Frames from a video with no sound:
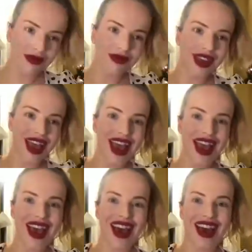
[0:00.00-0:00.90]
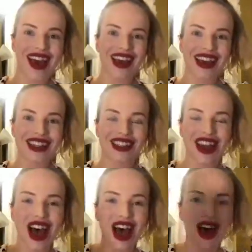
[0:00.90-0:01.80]
Yeah, good
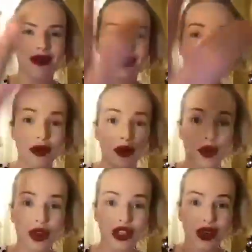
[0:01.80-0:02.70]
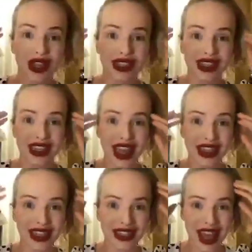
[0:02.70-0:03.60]
job. So remember, we're doing this to
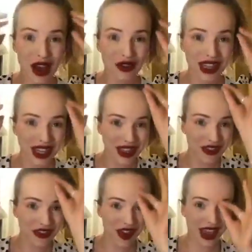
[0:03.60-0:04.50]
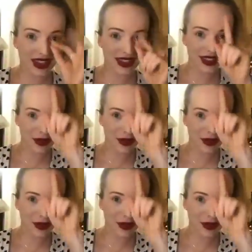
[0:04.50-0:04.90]
get the sound in the face to be